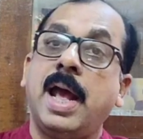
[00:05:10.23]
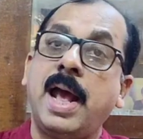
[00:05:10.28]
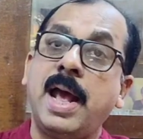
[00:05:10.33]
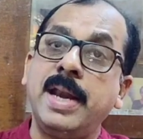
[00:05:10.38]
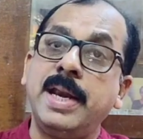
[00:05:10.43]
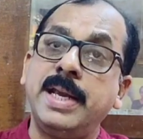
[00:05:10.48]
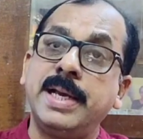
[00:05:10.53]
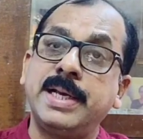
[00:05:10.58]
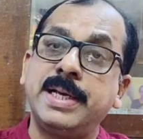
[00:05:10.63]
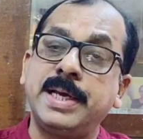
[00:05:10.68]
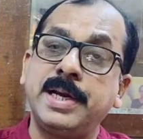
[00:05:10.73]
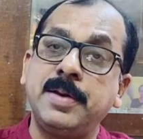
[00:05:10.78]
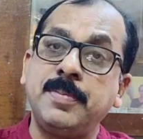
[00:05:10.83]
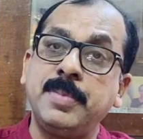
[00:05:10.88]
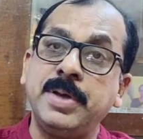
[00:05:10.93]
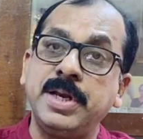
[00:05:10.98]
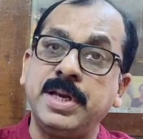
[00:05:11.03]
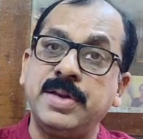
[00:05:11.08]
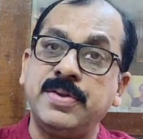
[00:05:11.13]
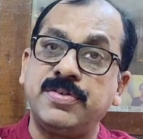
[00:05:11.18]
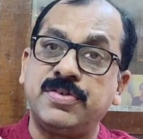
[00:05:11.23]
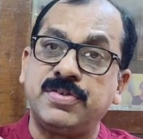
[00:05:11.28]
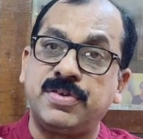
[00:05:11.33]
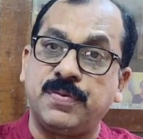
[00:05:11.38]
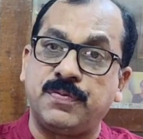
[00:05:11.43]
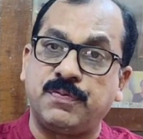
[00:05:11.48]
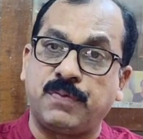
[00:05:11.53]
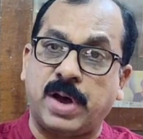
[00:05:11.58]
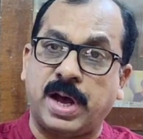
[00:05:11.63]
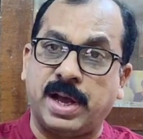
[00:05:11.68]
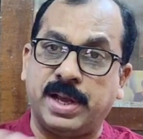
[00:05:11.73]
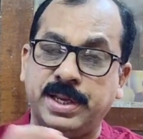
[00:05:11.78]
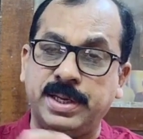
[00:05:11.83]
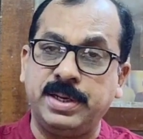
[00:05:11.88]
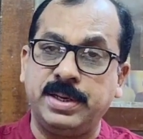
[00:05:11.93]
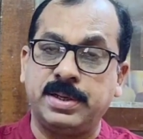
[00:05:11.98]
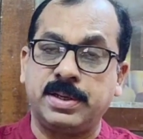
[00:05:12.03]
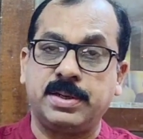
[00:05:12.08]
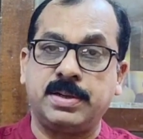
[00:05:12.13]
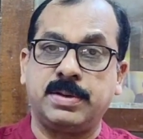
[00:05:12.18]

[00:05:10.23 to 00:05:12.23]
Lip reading: an agreement is defined